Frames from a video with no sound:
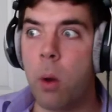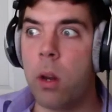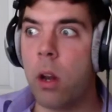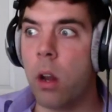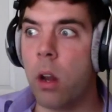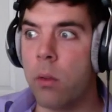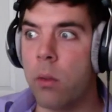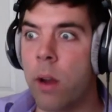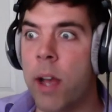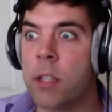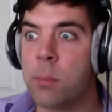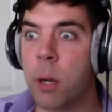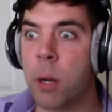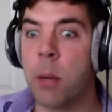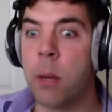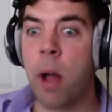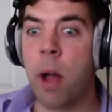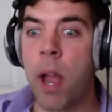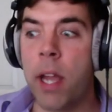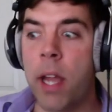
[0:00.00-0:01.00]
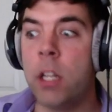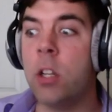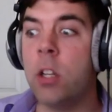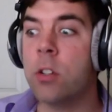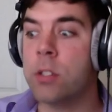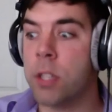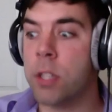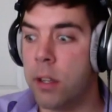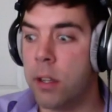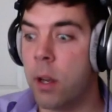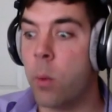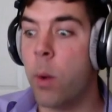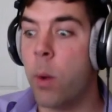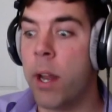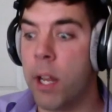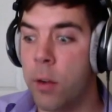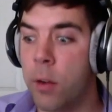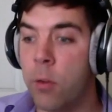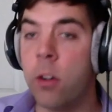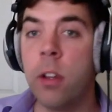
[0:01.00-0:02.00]
on Raspberry Pi, and you're sitting there
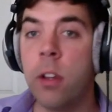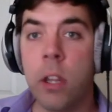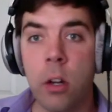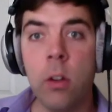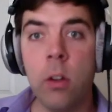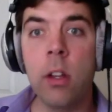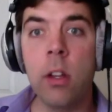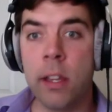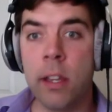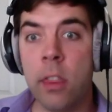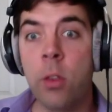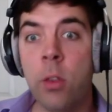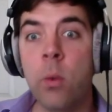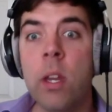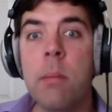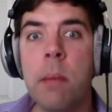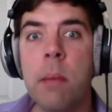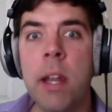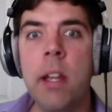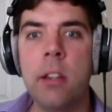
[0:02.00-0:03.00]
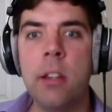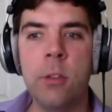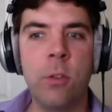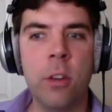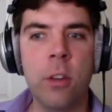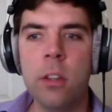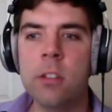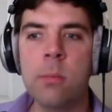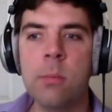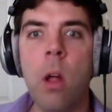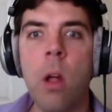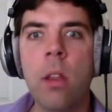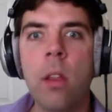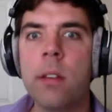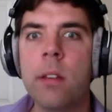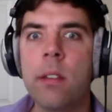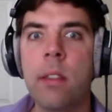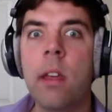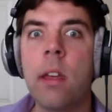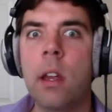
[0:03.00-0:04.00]
waiting for literally 3 minutes for the
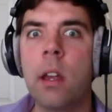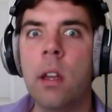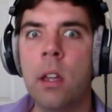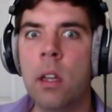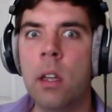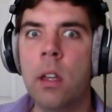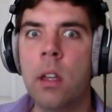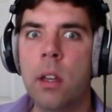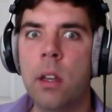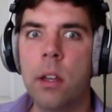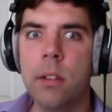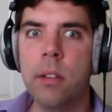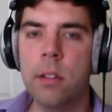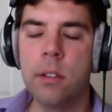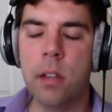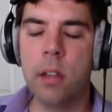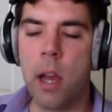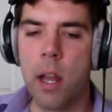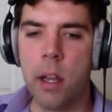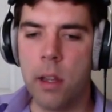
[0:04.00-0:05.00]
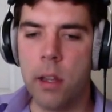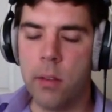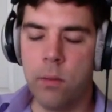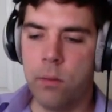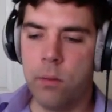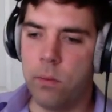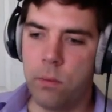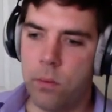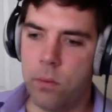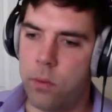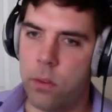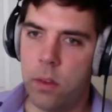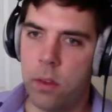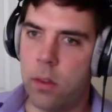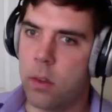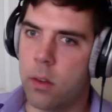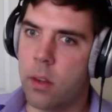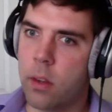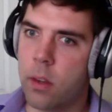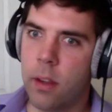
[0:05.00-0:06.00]
smallest thing, because it's got a.
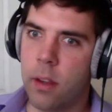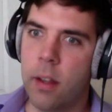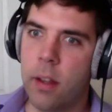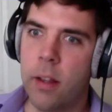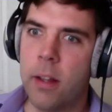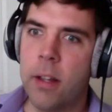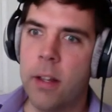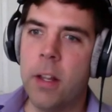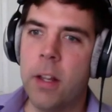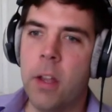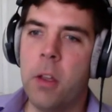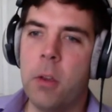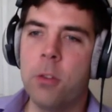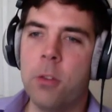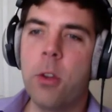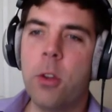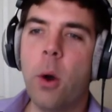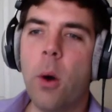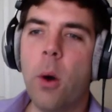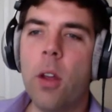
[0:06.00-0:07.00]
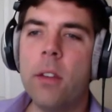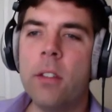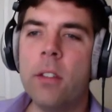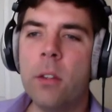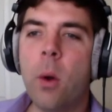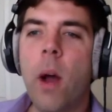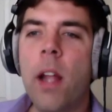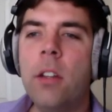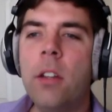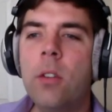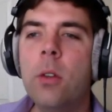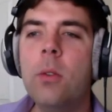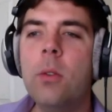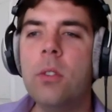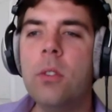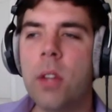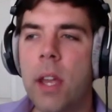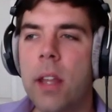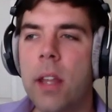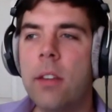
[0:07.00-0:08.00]
So I do
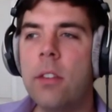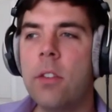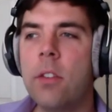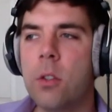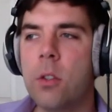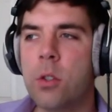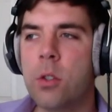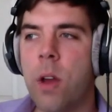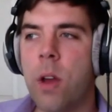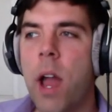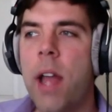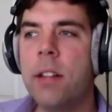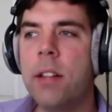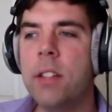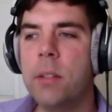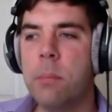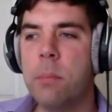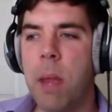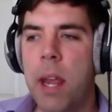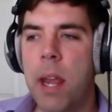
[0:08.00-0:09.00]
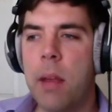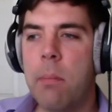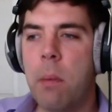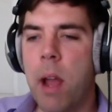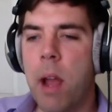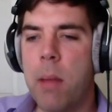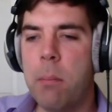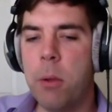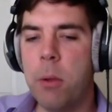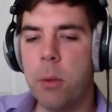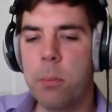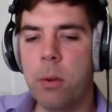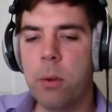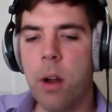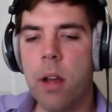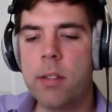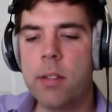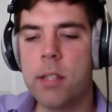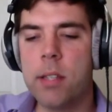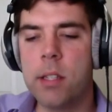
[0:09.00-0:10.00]
tend to try to make my build
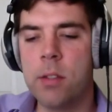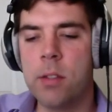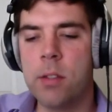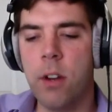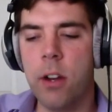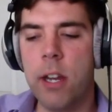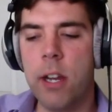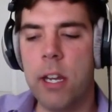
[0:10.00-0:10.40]
process very